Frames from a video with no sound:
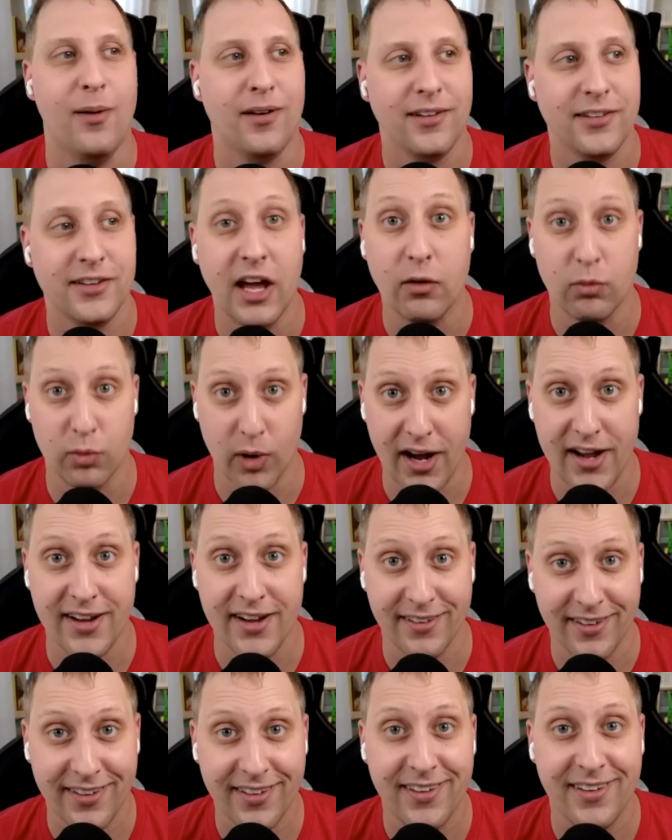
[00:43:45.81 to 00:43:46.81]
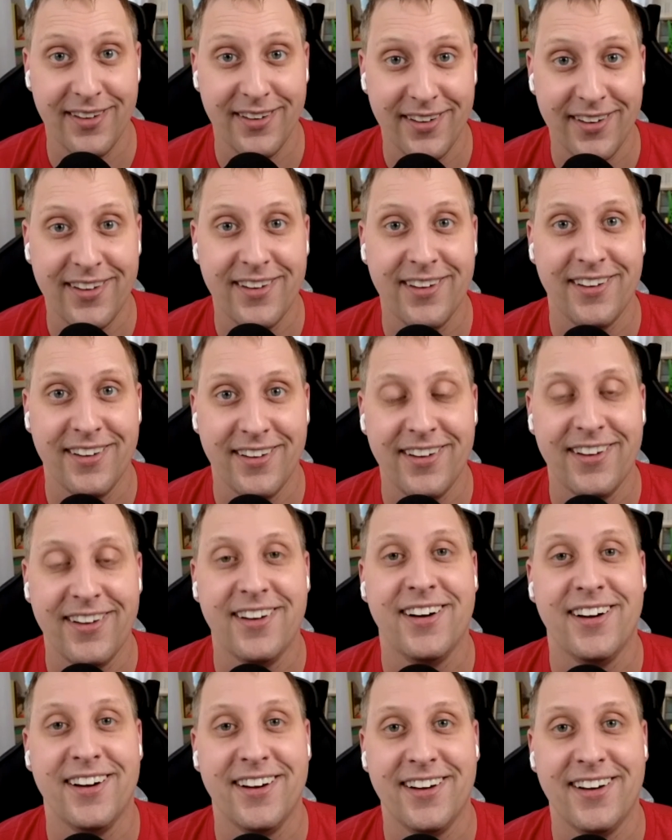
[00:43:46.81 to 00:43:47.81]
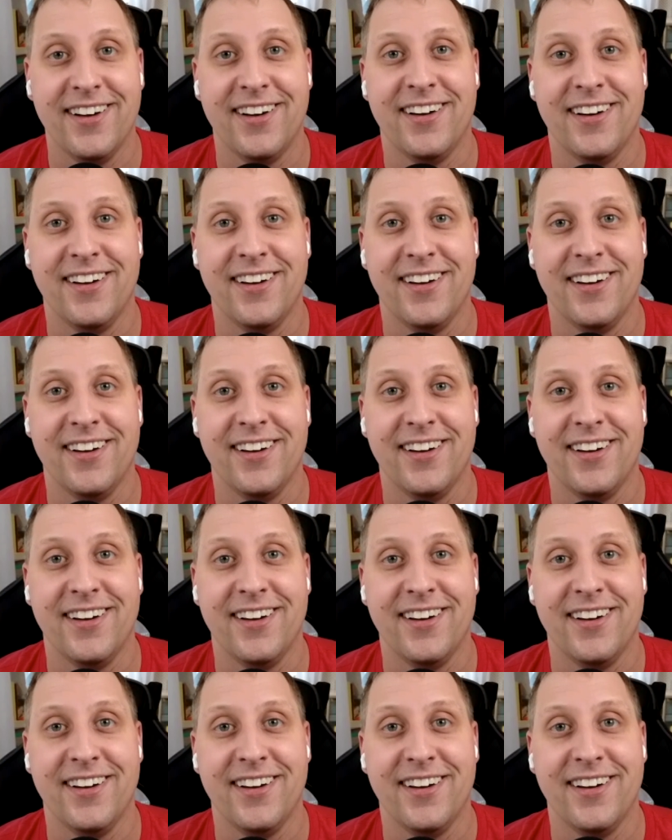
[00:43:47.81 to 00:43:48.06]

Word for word: Now, yeah, right. Now he's the VP of that